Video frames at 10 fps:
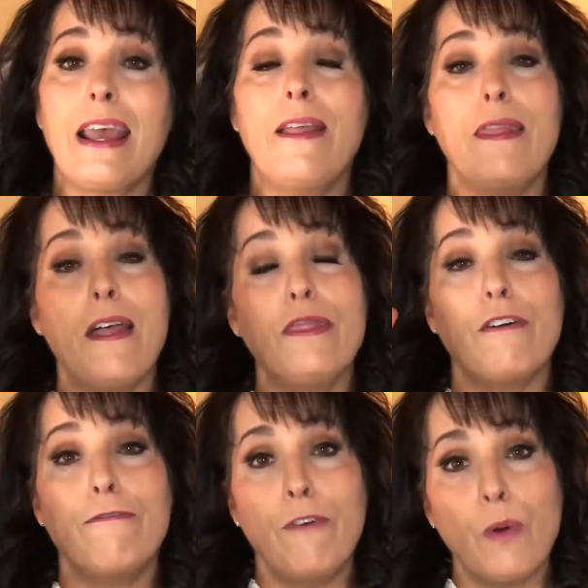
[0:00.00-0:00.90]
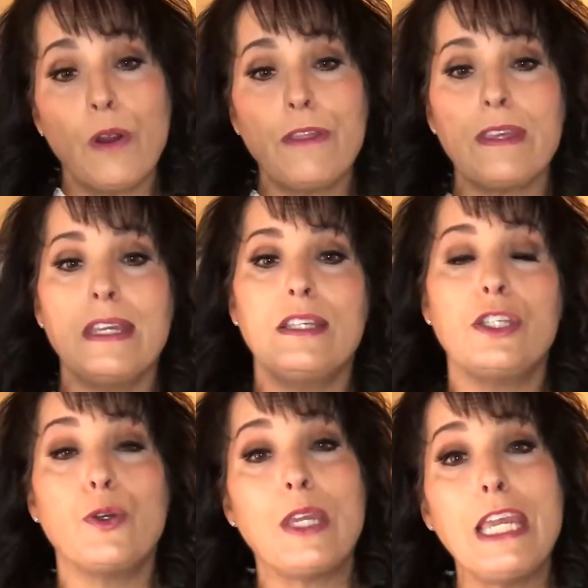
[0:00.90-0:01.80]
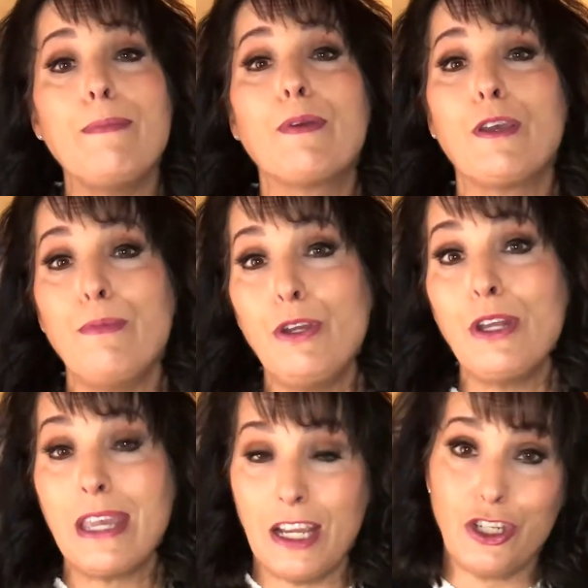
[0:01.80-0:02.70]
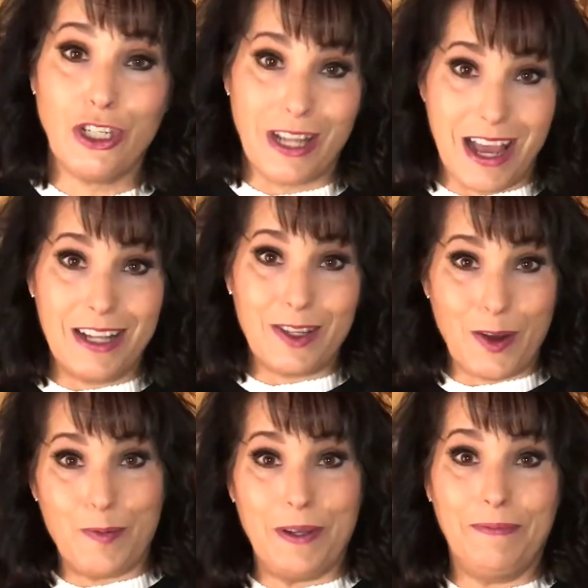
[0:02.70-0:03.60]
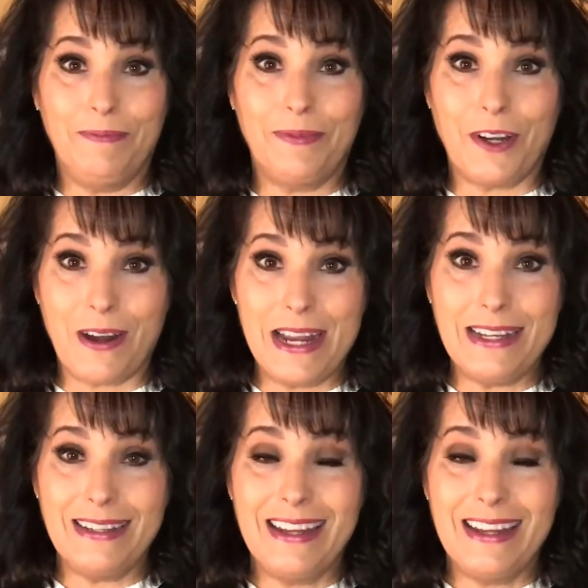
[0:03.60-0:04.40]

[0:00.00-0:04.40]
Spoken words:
And then the fourth is to keep communication lines open. All right?